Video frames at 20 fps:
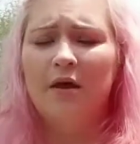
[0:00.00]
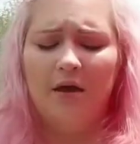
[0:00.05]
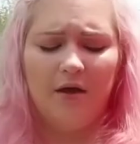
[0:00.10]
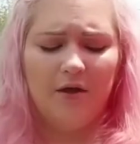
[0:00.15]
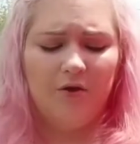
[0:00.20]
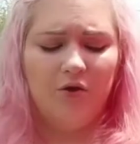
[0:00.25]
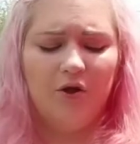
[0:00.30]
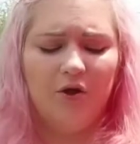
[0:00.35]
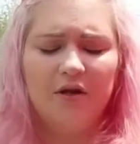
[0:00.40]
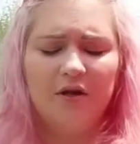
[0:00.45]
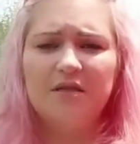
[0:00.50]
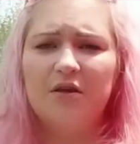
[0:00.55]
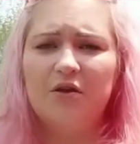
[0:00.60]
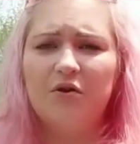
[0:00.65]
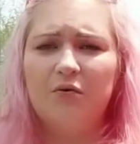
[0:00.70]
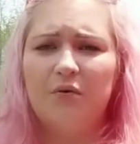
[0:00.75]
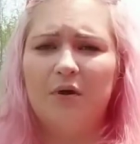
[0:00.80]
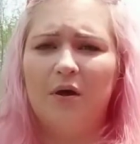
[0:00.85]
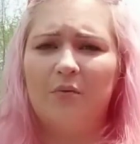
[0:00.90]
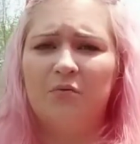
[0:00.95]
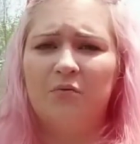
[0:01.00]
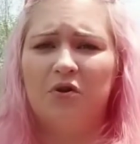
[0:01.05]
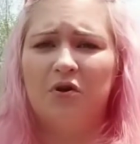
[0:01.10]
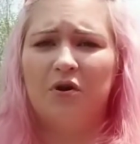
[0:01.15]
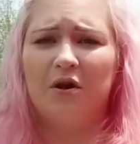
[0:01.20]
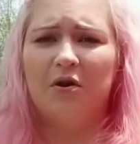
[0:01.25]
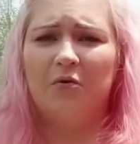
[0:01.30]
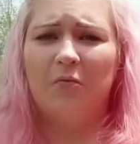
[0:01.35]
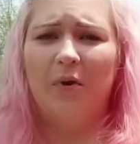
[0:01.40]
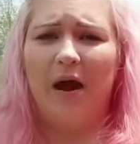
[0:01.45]
and you're gonna take your thumb and you're
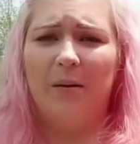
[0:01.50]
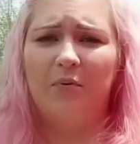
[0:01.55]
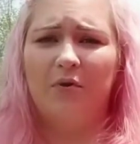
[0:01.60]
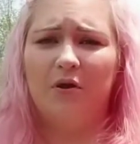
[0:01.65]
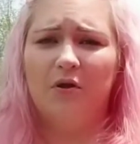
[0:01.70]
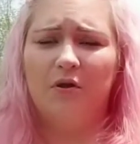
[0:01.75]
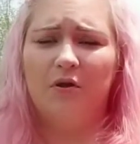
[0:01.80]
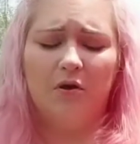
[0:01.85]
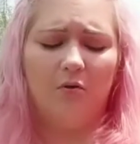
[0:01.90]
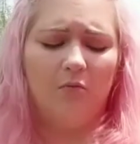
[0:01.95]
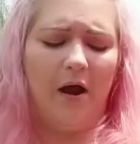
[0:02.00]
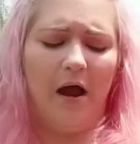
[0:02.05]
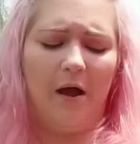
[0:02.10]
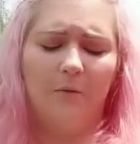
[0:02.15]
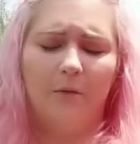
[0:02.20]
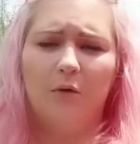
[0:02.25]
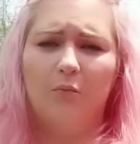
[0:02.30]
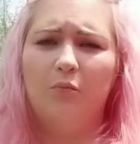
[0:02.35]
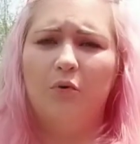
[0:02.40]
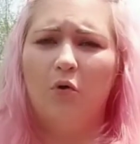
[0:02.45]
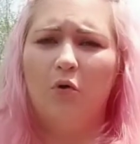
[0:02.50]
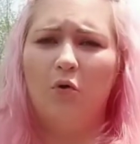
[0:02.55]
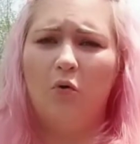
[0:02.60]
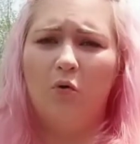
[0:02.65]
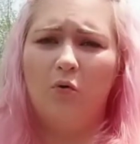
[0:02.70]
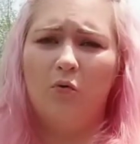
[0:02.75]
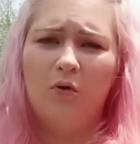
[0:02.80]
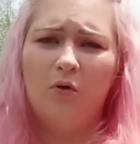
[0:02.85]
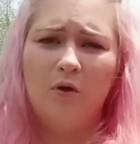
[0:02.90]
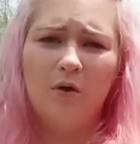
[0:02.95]
gonna wrap it around the
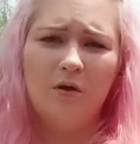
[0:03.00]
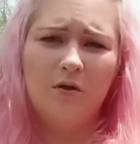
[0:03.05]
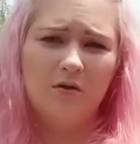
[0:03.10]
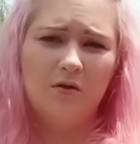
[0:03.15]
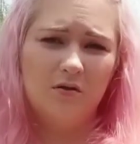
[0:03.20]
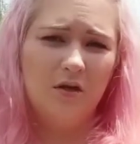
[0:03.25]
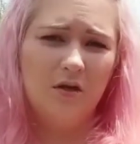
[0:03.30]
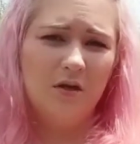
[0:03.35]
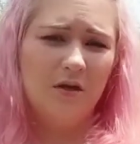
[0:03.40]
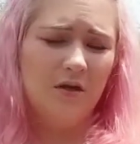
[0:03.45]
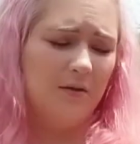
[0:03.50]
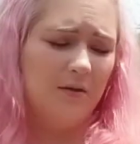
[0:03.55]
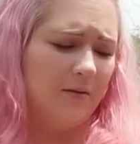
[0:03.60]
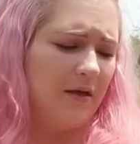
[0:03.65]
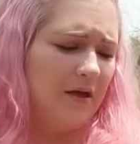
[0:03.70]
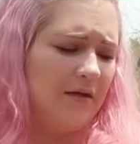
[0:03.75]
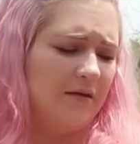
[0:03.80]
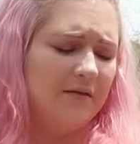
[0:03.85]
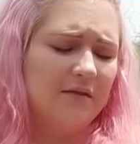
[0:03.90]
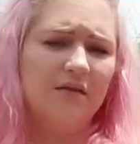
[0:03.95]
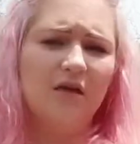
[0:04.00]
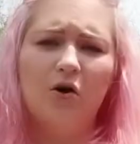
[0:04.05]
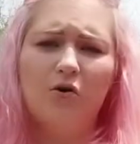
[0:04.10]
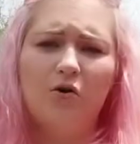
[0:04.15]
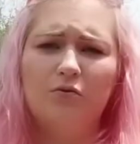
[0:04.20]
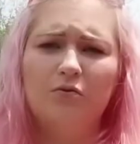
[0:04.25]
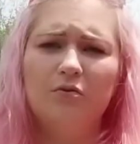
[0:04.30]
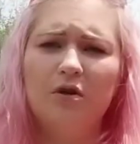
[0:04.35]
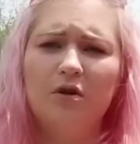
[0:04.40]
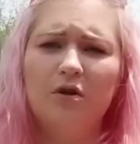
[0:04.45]
pole like
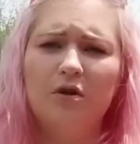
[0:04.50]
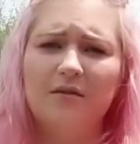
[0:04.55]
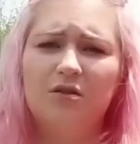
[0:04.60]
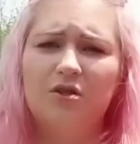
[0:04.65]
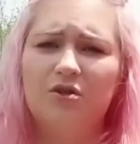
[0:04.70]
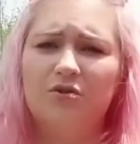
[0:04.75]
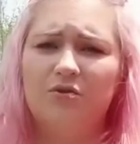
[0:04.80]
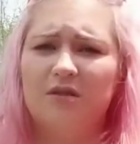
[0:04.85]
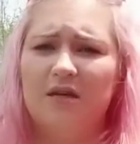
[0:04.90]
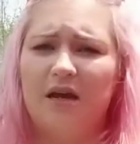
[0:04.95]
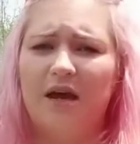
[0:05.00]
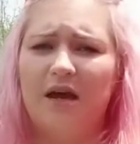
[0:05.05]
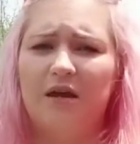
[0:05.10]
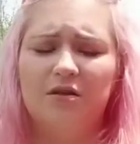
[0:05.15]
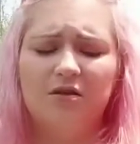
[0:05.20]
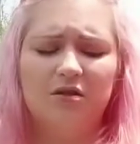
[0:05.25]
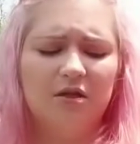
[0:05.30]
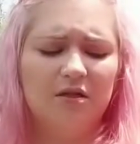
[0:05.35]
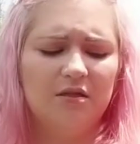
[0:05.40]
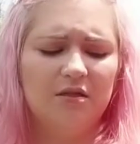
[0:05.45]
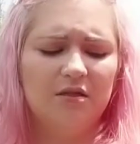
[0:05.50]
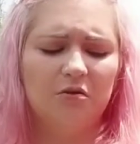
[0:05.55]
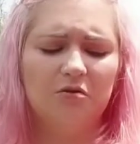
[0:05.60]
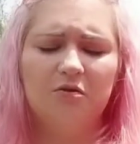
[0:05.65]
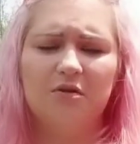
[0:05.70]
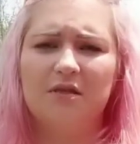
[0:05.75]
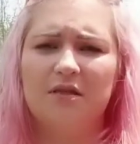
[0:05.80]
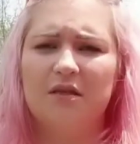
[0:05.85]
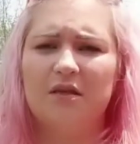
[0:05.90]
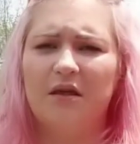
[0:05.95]
so, not too tight, just
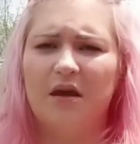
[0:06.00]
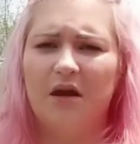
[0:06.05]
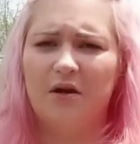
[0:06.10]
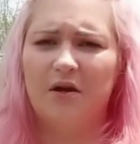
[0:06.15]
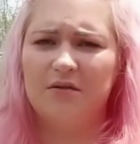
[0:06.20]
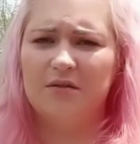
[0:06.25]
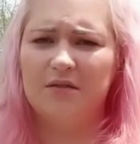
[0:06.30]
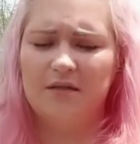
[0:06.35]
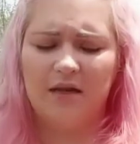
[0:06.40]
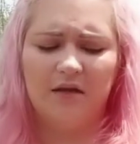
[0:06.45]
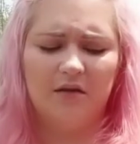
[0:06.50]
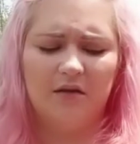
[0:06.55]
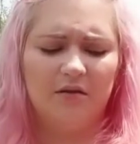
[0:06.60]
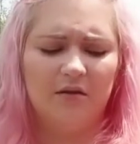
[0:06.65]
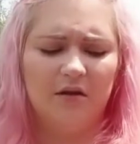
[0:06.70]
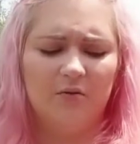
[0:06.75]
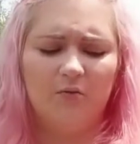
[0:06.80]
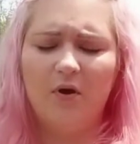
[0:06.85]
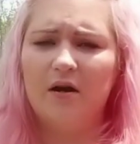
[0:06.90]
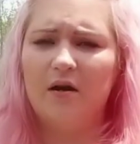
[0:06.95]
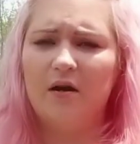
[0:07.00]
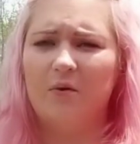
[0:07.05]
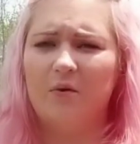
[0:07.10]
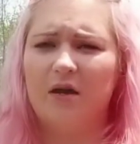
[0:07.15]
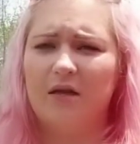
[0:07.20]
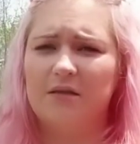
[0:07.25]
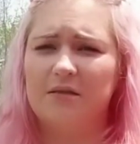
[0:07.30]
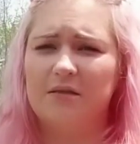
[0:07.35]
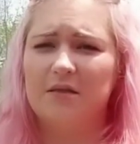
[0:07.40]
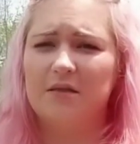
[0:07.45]
loosely there. Set it right up
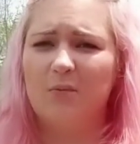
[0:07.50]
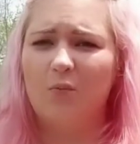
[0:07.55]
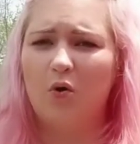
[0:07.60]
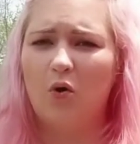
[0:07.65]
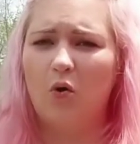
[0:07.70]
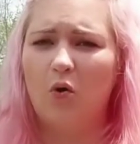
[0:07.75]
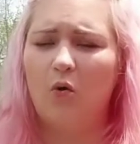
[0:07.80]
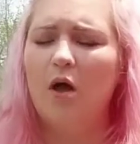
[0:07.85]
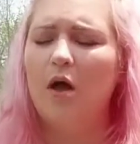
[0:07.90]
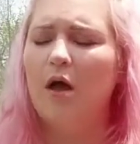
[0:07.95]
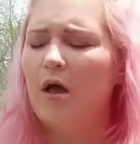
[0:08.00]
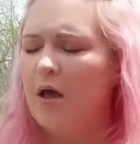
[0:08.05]
against the pole.